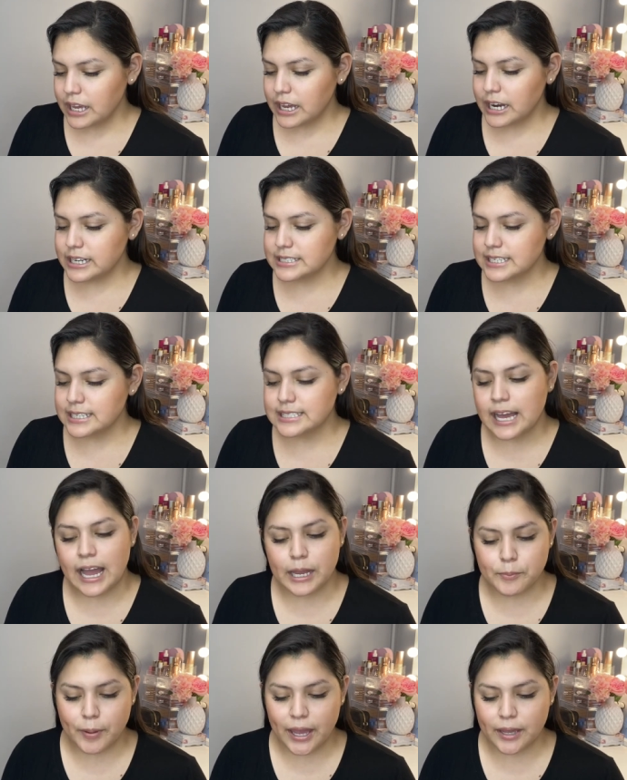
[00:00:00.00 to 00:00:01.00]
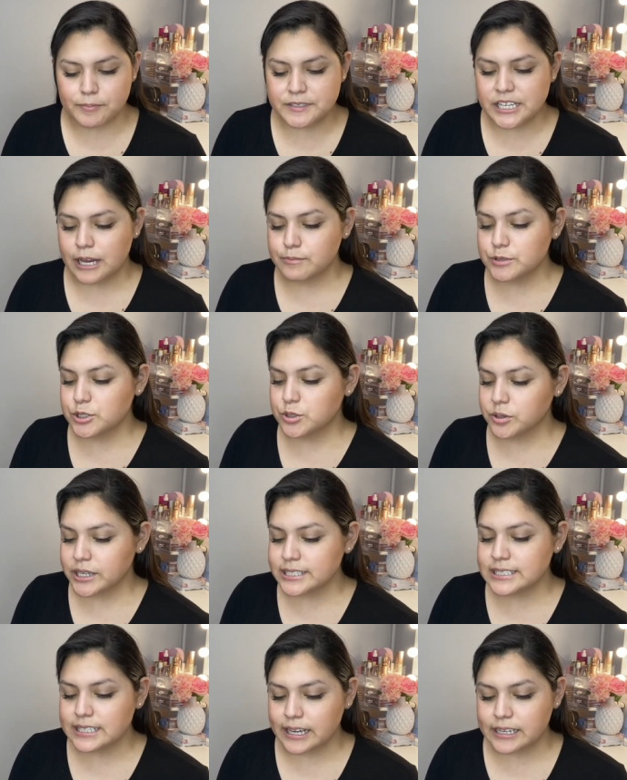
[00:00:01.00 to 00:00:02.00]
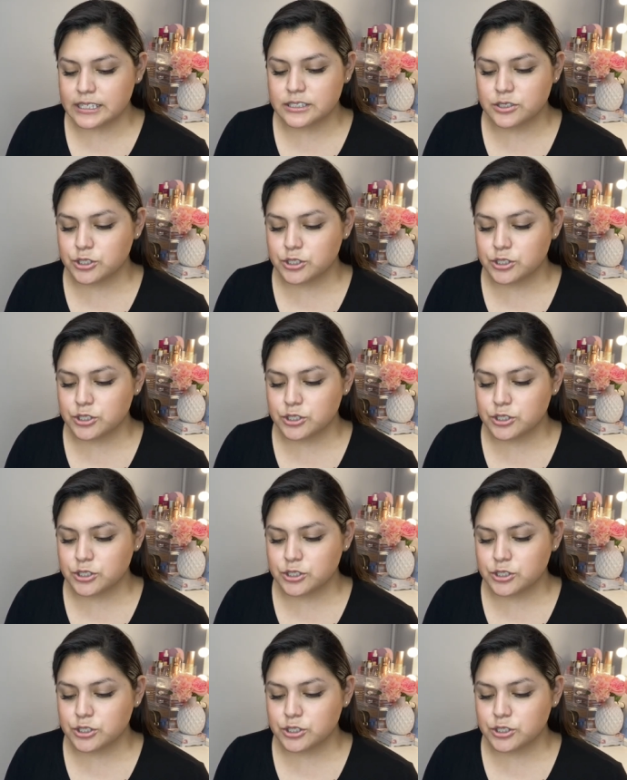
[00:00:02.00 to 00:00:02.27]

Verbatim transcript: And it says, hi babes, I'm so excited